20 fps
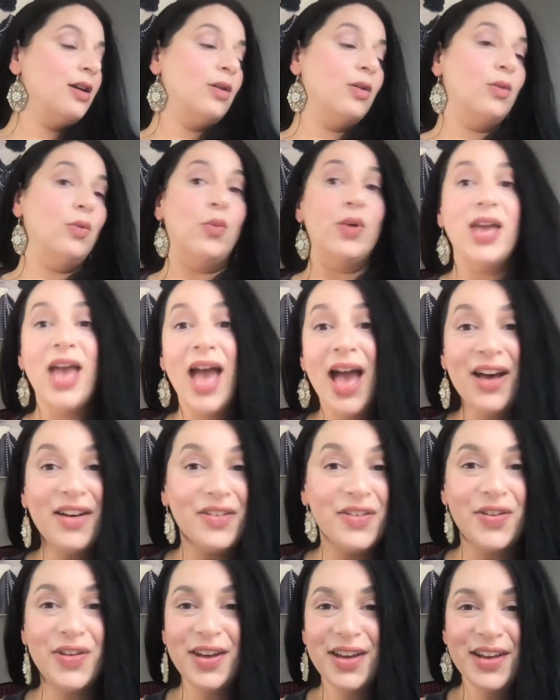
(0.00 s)
We
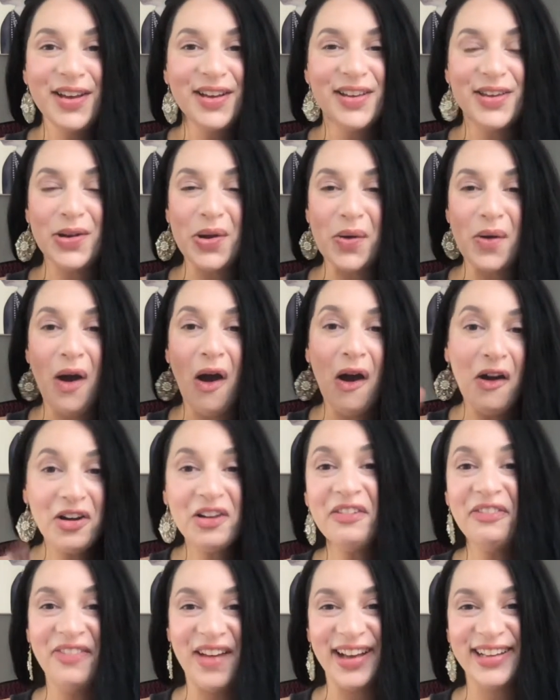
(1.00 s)
have,
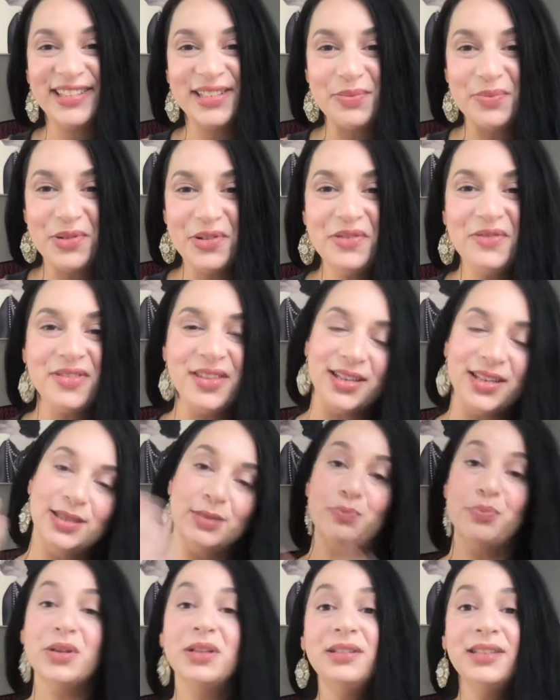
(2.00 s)
artifacts to prove this,
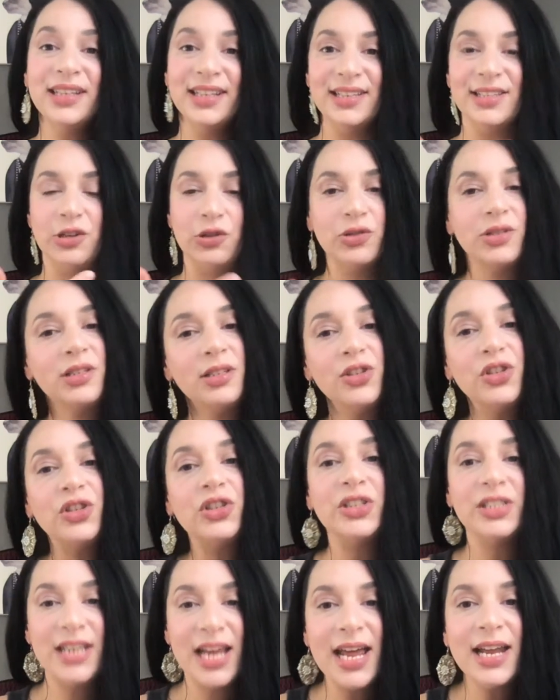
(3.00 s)
buildings that are still
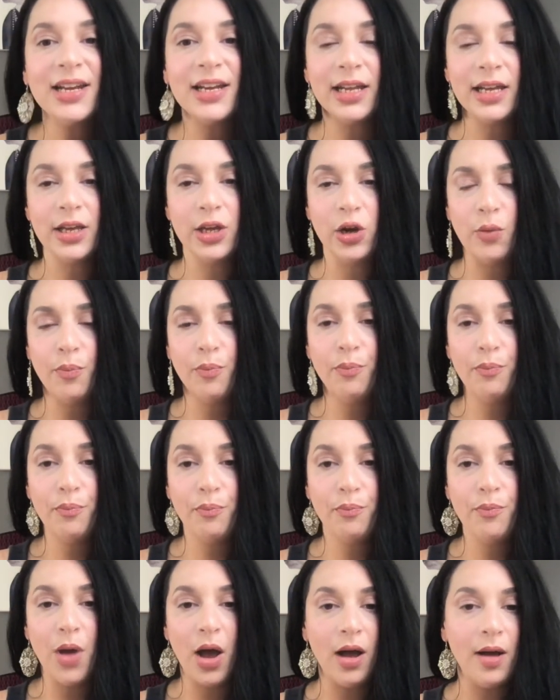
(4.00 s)
standing,
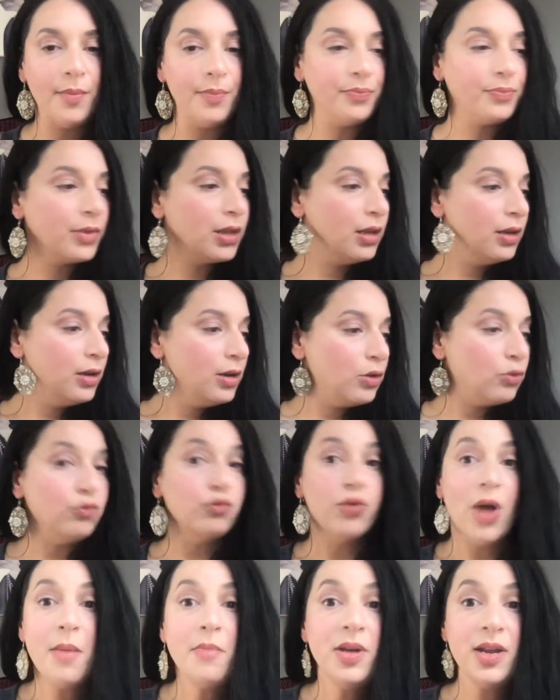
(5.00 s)

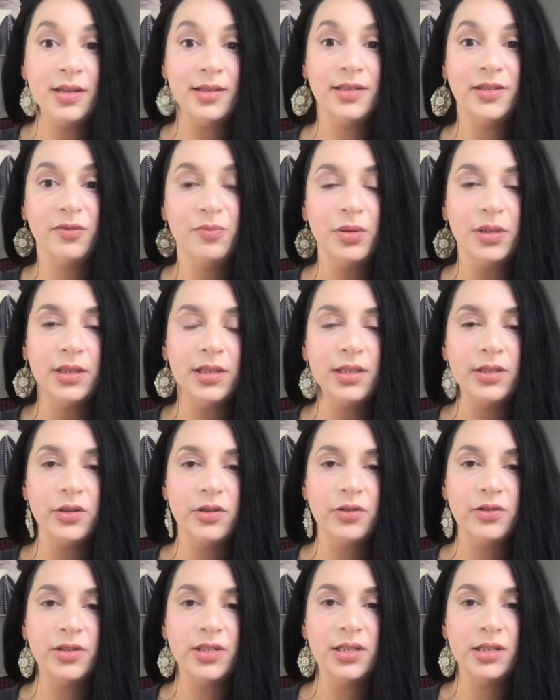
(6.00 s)
remnants of buildings that
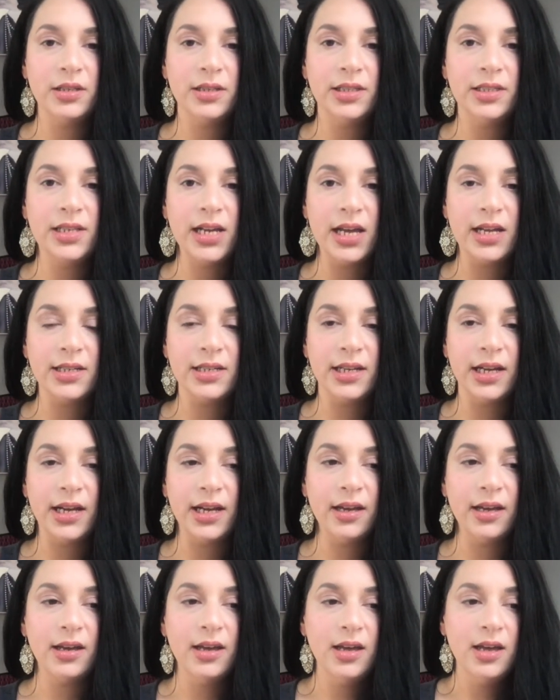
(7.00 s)
are still
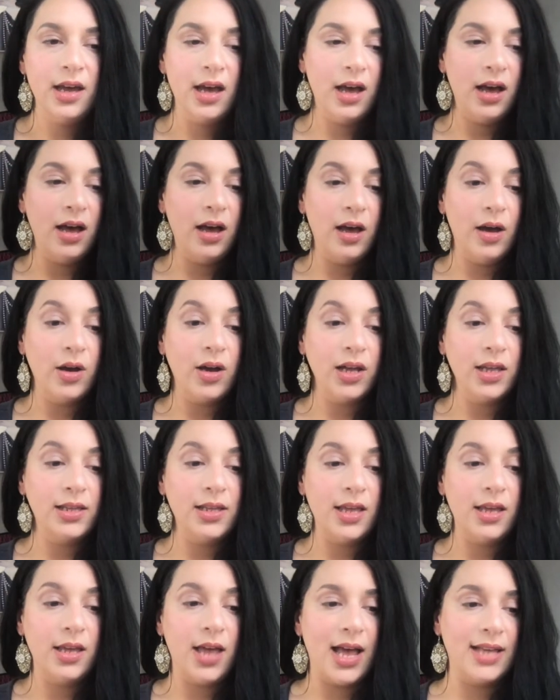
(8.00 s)
standing,
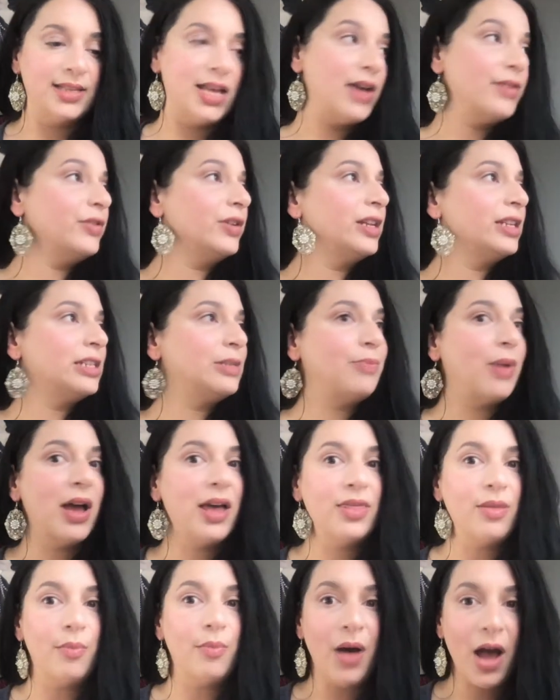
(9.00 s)
as evidenced by
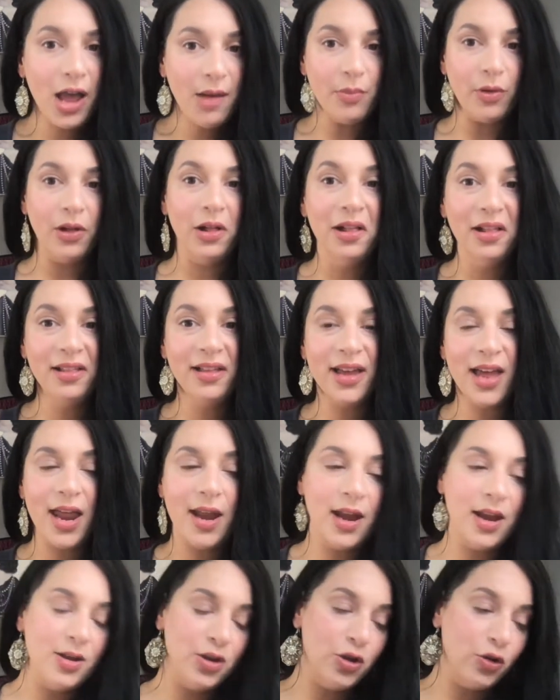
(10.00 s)
the Bible.
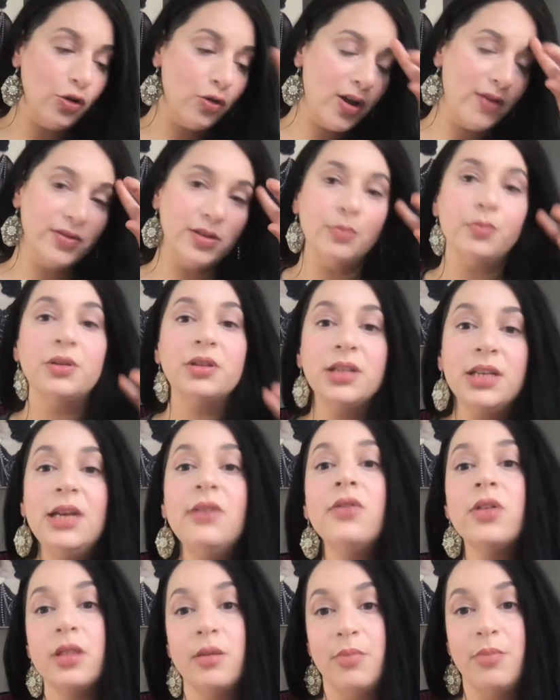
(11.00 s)
And you don't have to believe
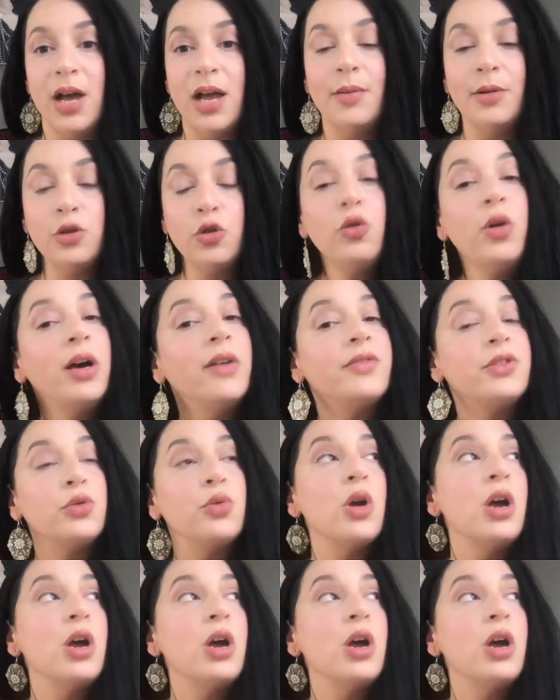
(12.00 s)
in the Bible. You don't have to